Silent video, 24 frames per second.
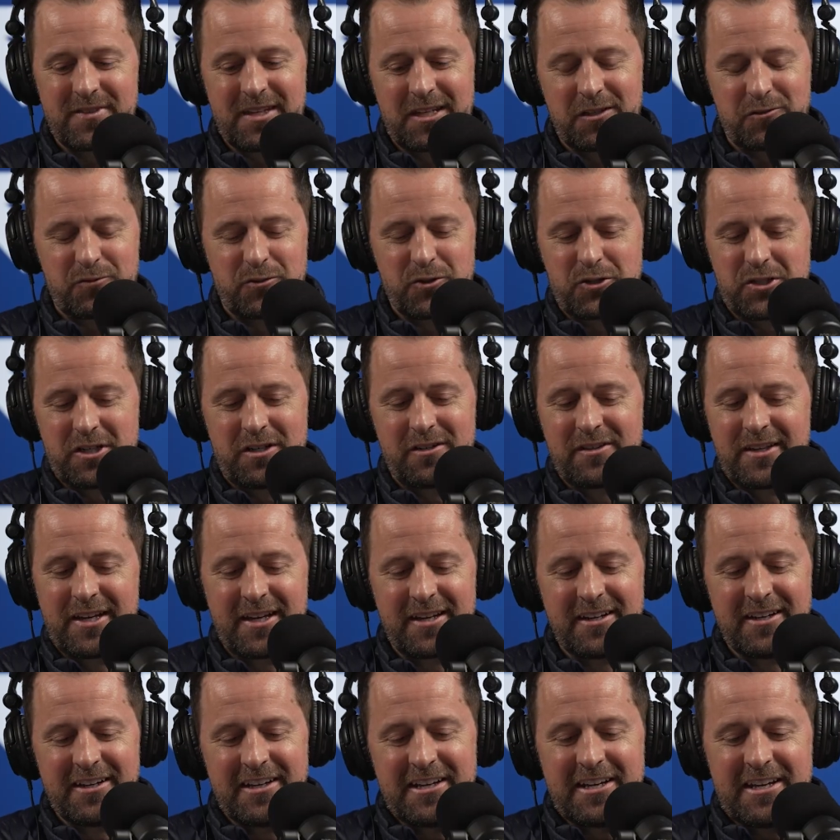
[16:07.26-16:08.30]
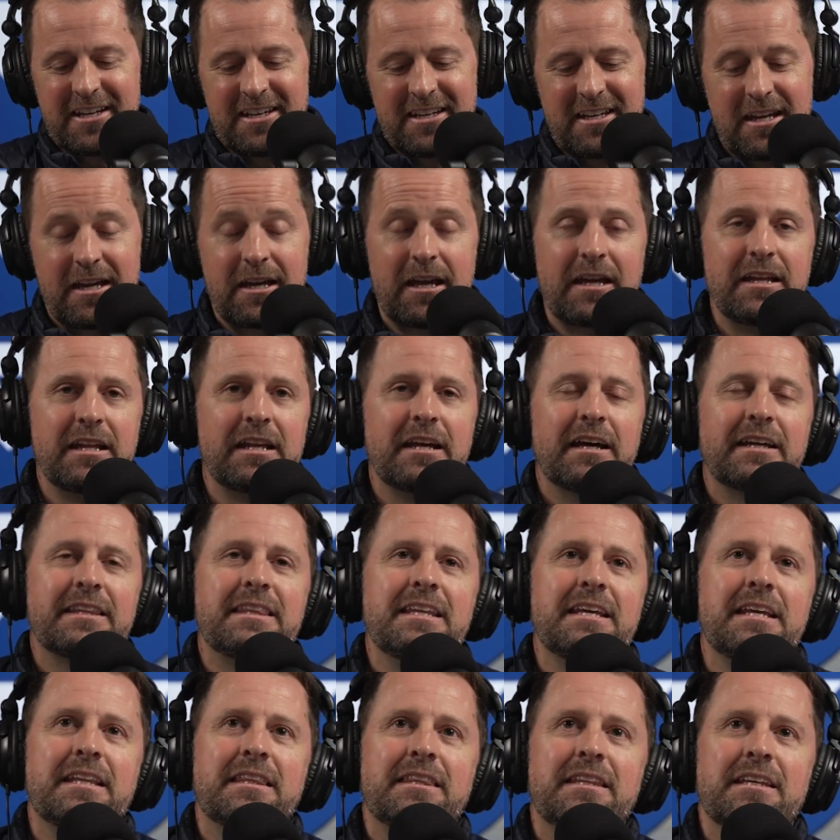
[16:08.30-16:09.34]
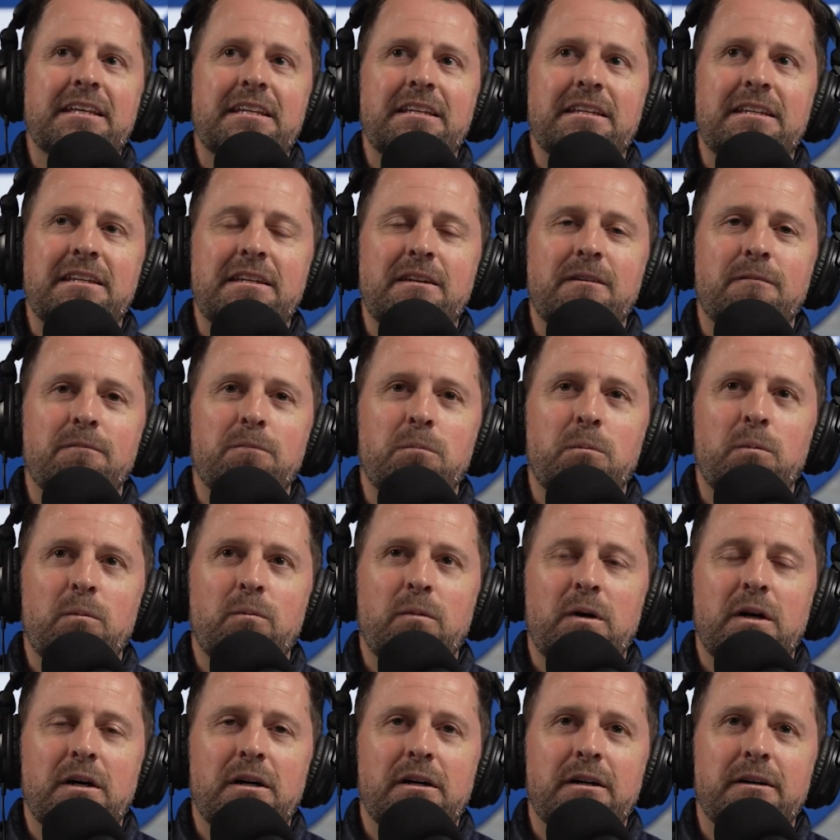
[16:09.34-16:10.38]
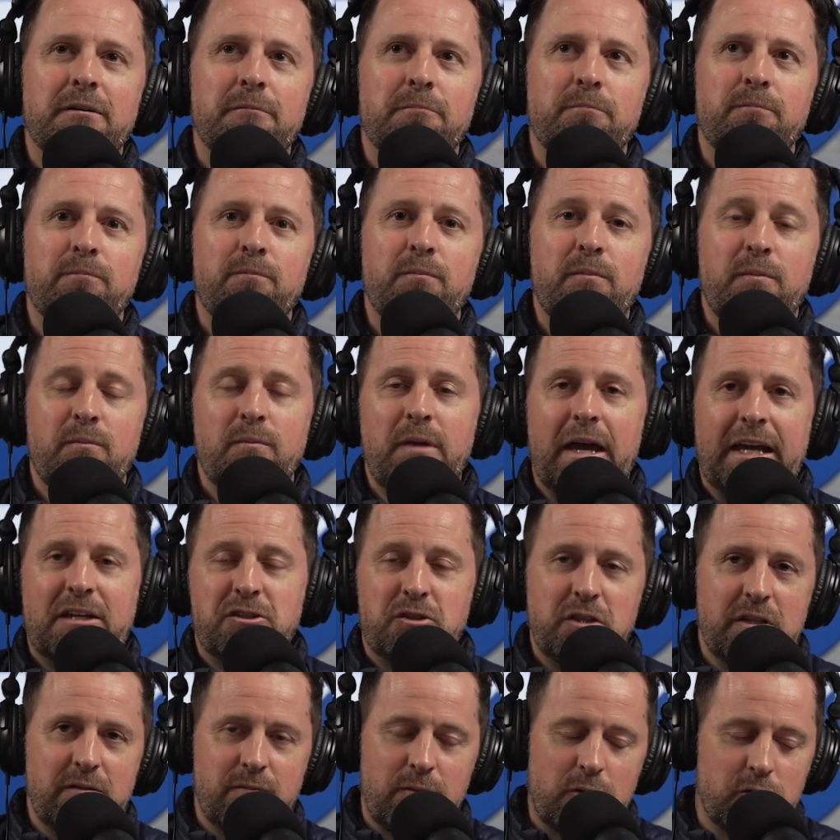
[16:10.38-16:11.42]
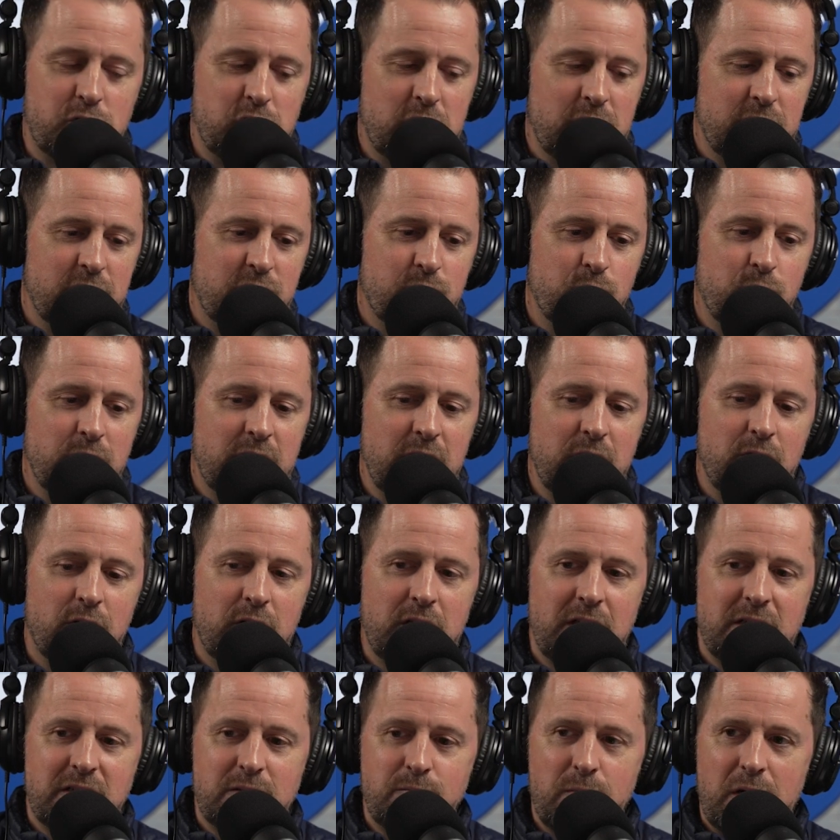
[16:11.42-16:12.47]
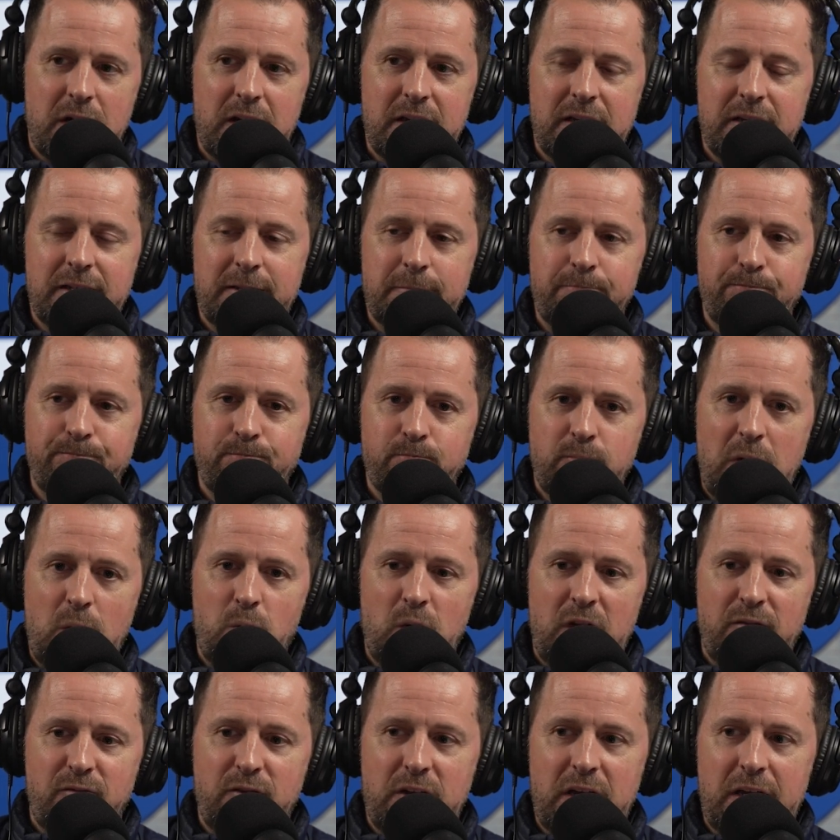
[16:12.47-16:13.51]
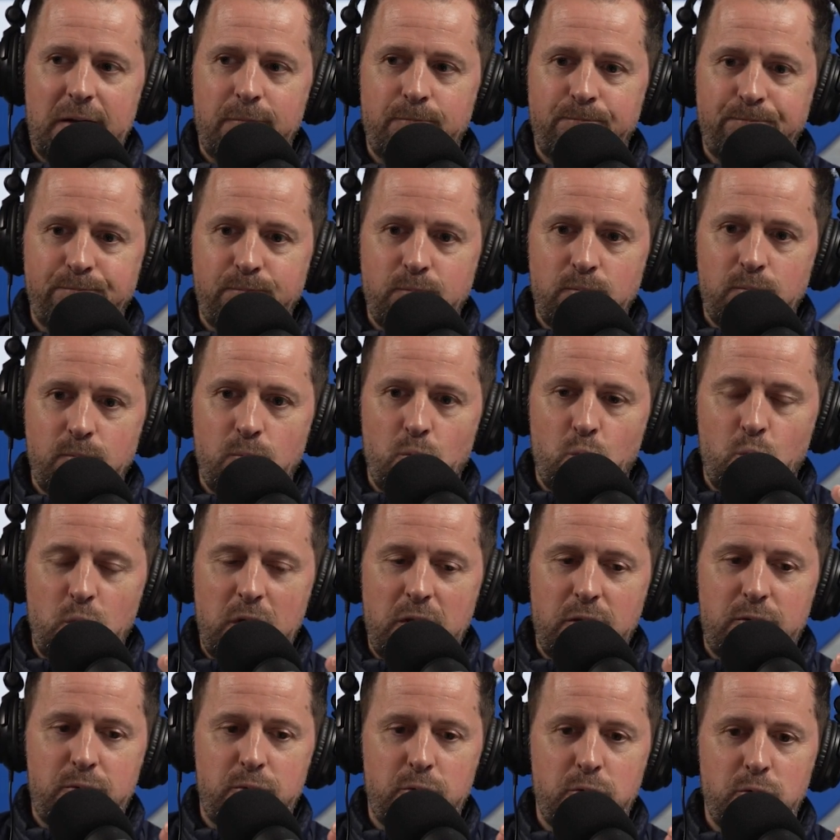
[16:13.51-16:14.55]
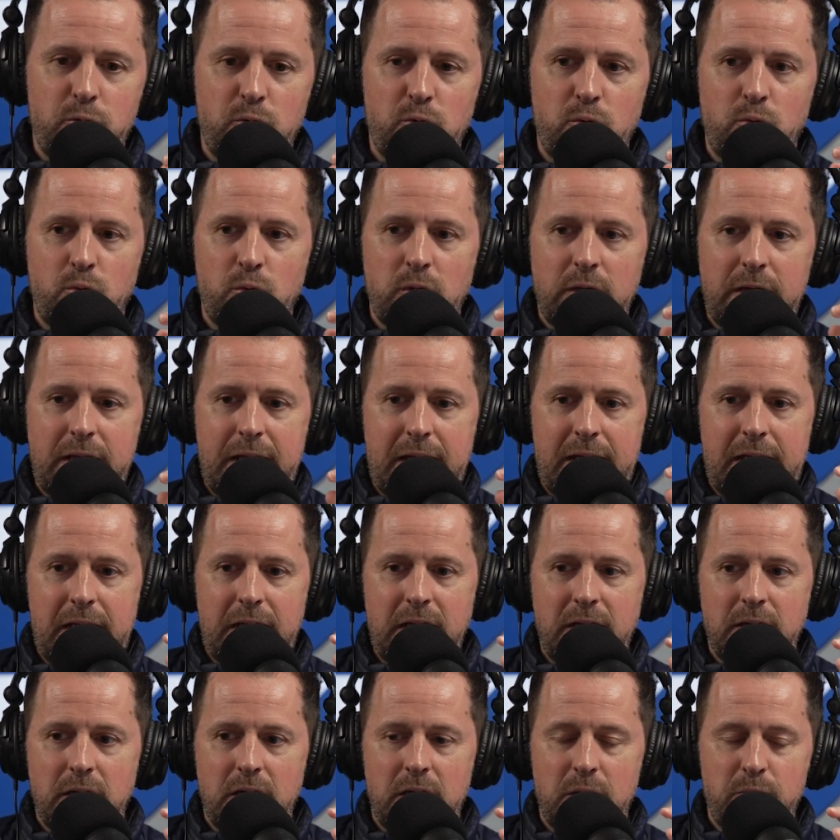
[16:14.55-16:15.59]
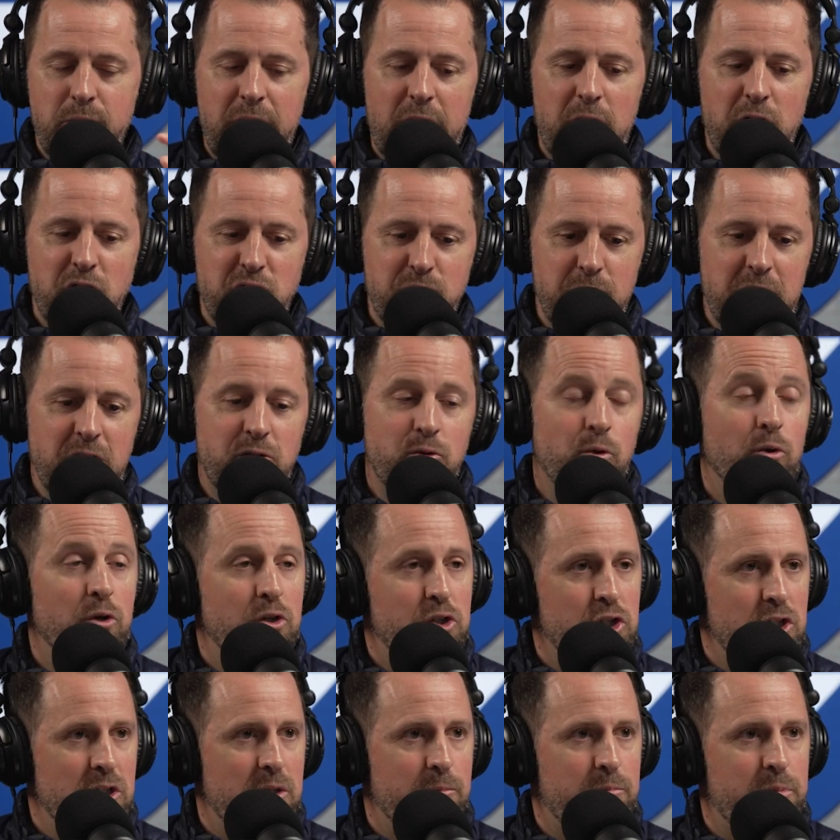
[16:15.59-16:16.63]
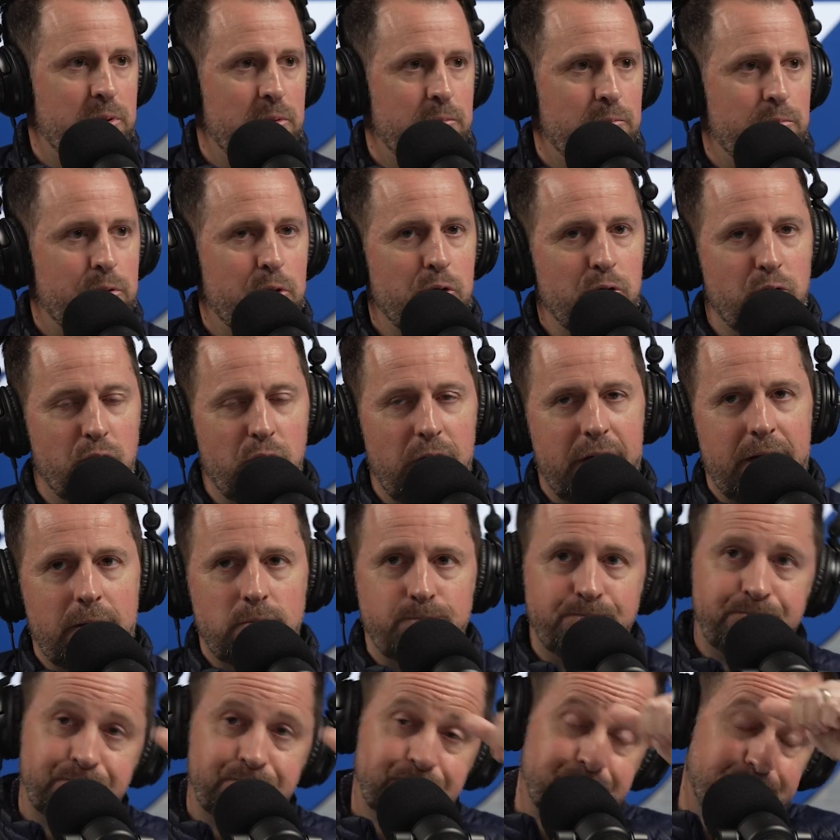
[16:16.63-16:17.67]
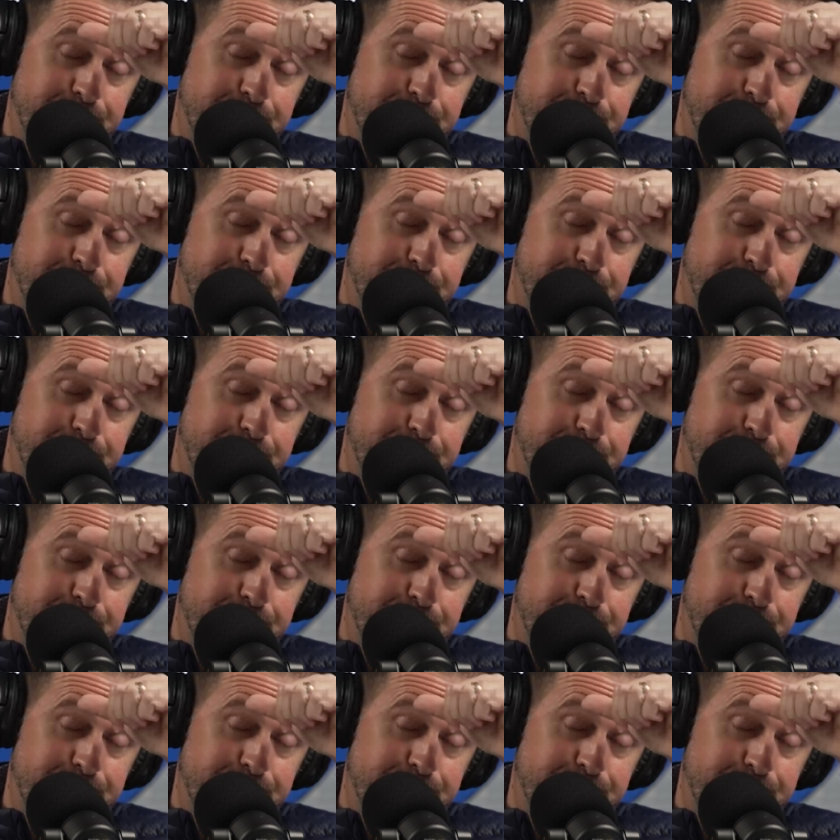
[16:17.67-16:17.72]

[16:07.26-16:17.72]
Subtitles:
Thanks for sharing that. Yeah, and I think that actually I'll share this with the audience. My wife and I went through a marriage mentorship program.